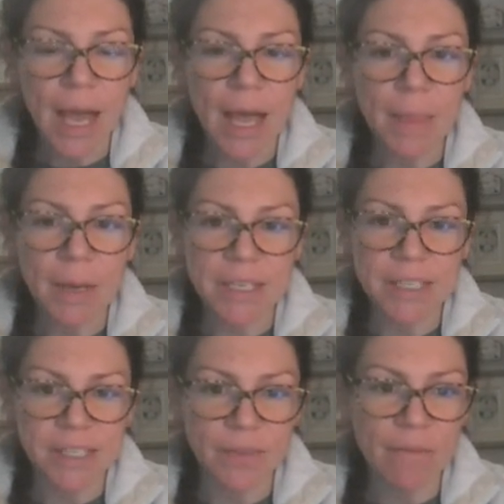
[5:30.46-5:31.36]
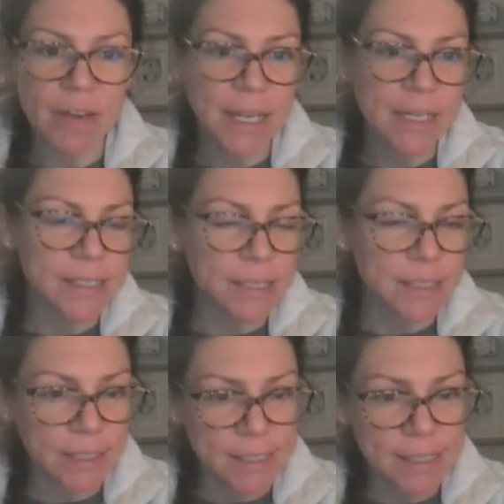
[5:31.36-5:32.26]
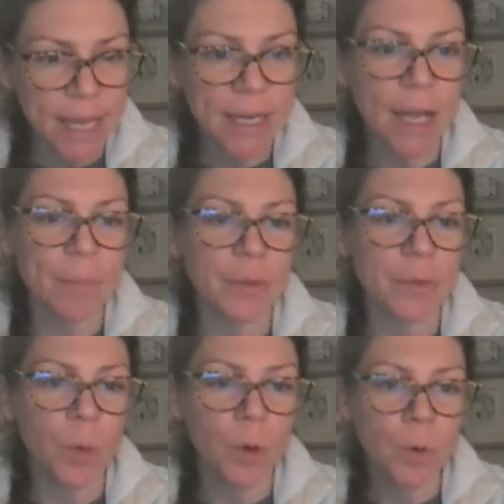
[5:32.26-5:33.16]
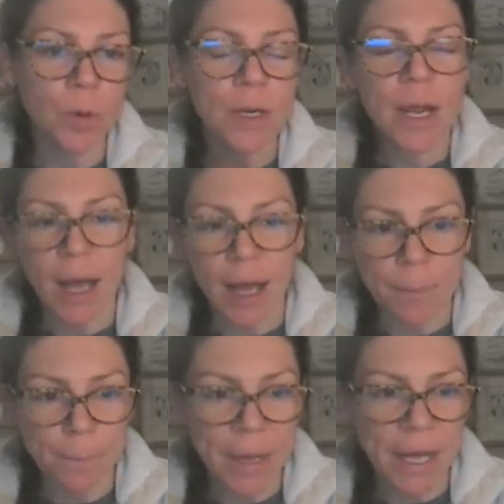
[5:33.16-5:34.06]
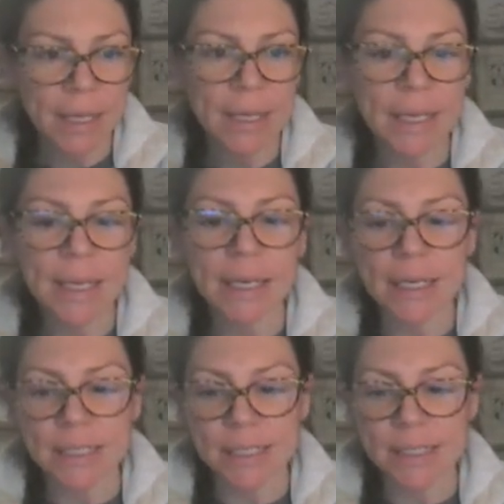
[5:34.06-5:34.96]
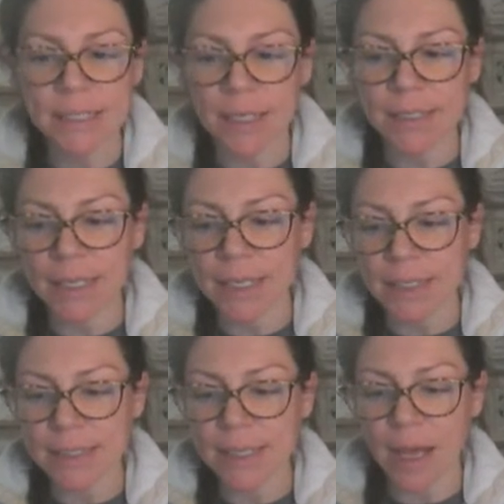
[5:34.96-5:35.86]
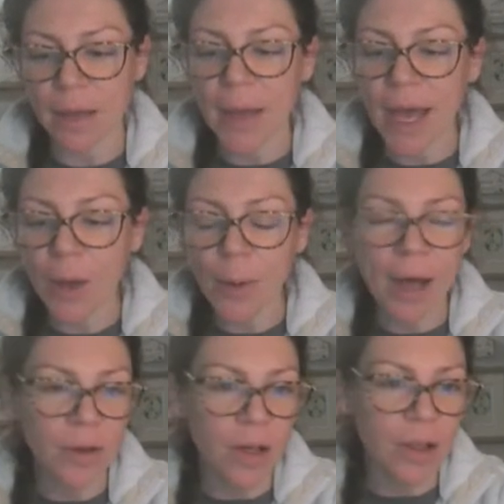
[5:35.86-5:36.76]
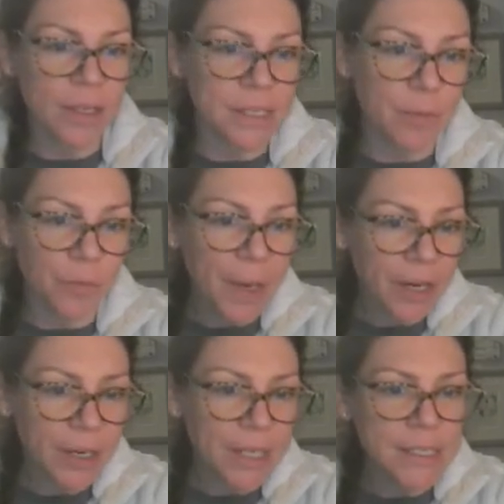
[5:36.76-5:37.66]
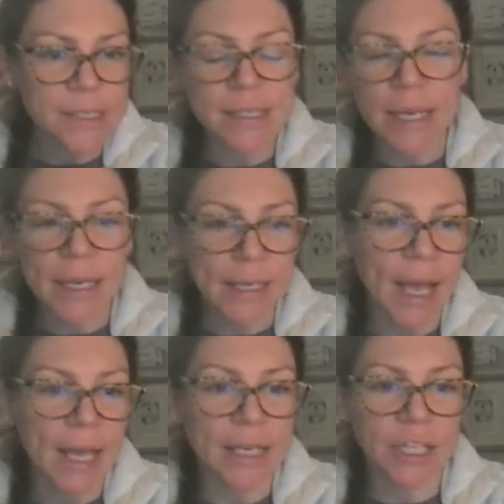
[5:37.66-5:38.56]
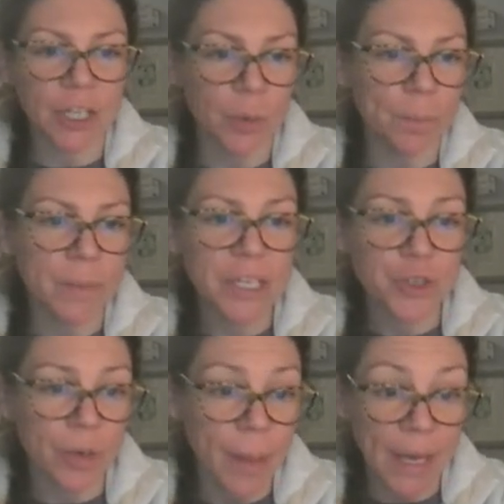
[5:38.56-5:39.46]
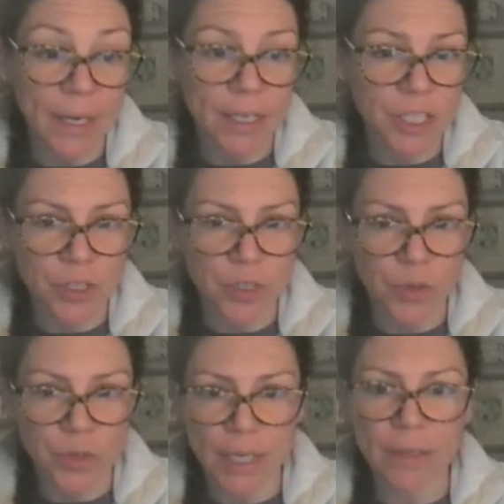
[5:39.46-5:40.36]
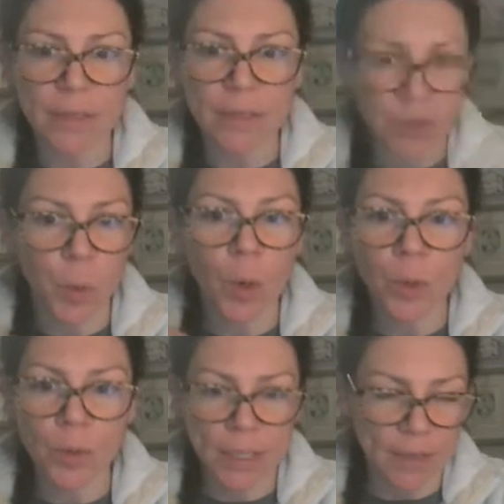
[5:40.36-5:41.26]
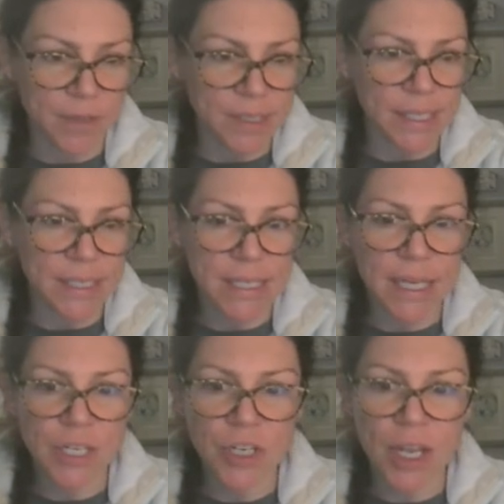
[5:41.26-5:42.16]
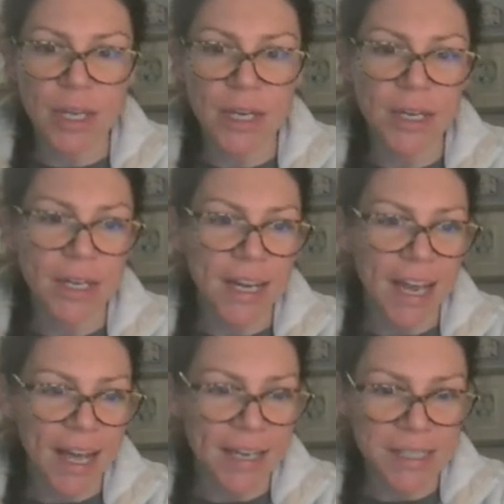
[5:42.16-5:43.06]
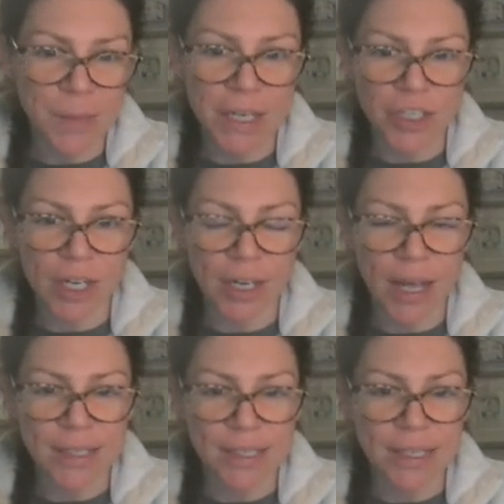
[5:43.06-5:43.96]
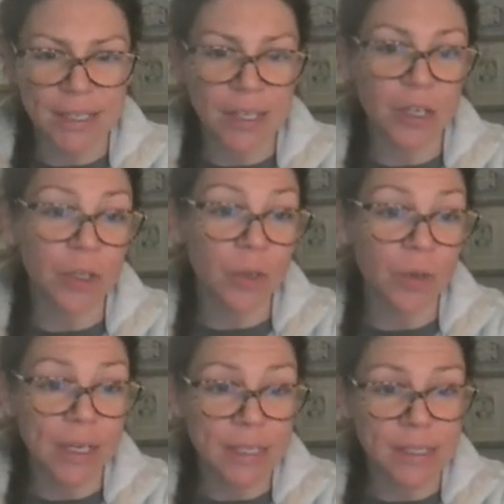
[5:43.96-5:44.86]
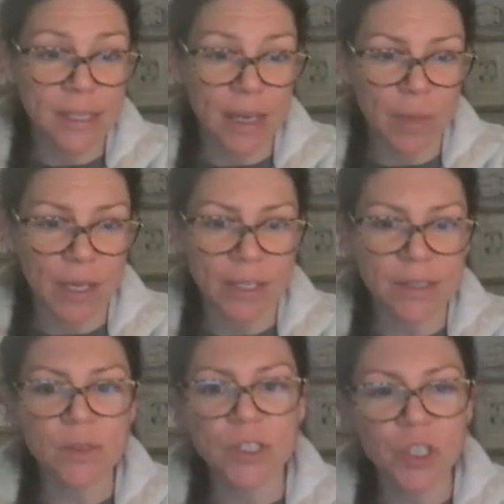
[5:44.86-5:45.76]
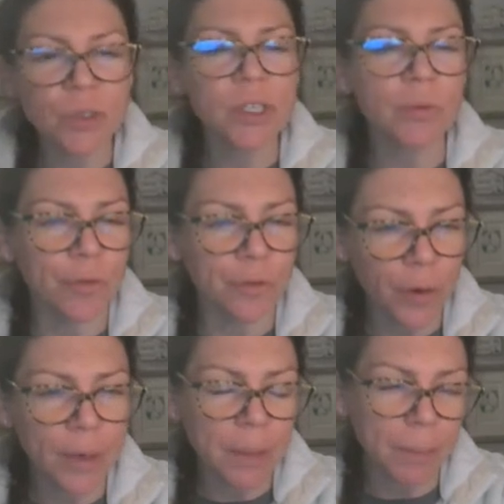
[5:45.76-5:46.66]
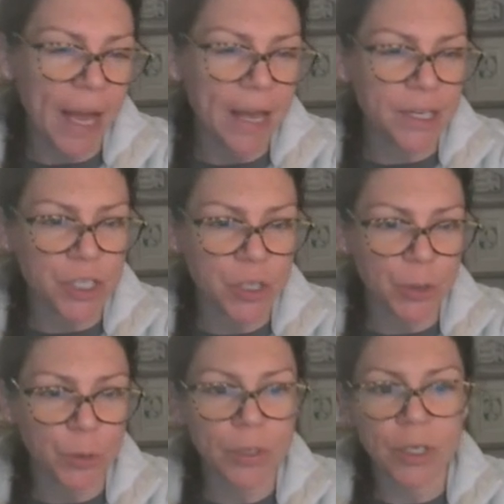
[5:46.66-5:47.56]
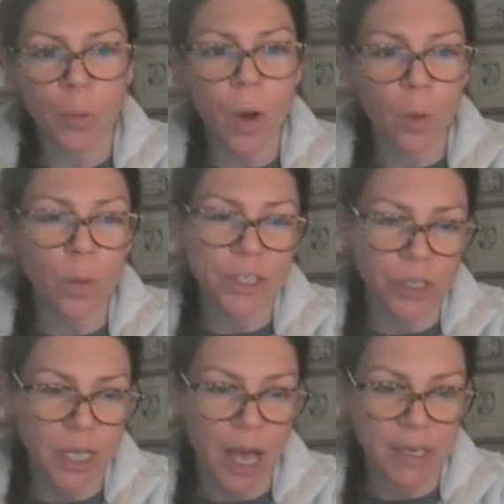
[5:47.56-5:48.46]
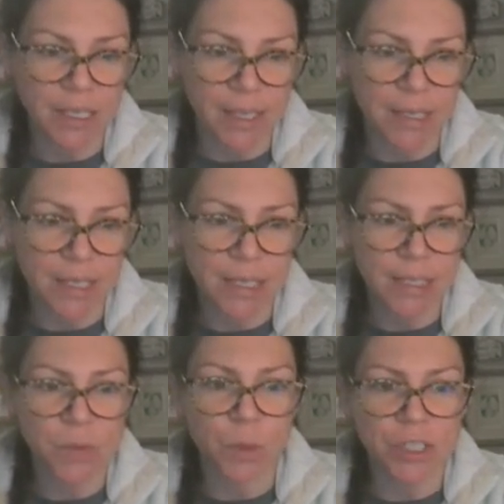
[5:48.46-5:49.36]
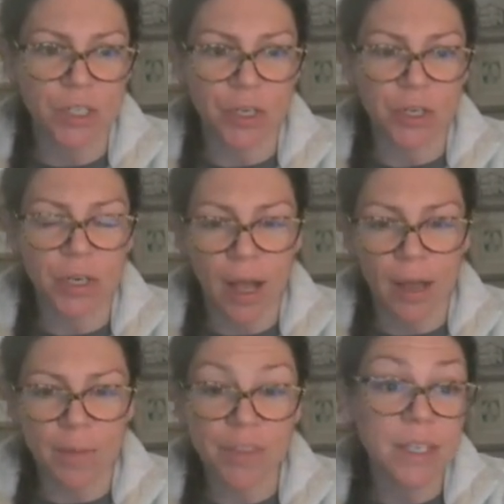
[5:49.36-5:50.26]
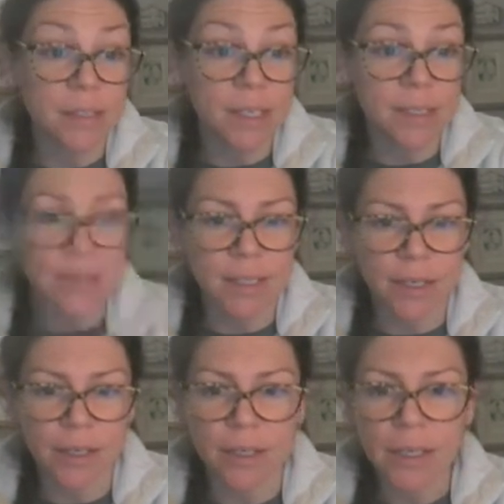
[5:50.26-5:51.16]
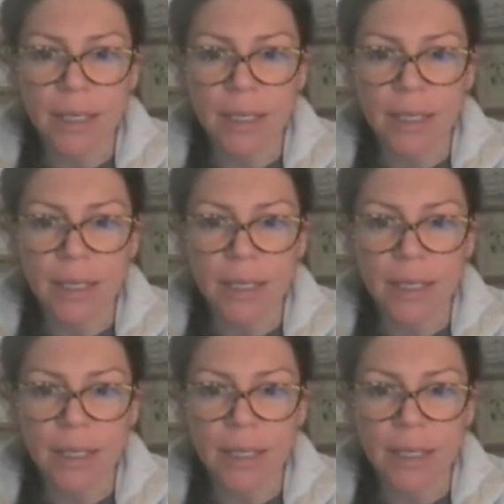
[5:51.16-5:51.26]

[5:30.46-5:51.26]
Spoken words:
And then piece of evidence, setting up the quote, Biley discusses how alcoholism of parents can, be traumatic to children. Give the quote, give the citation, explanation, analysis, concluding statement. So it's usually referring back to, what was your topic sentence? What's your thesis here?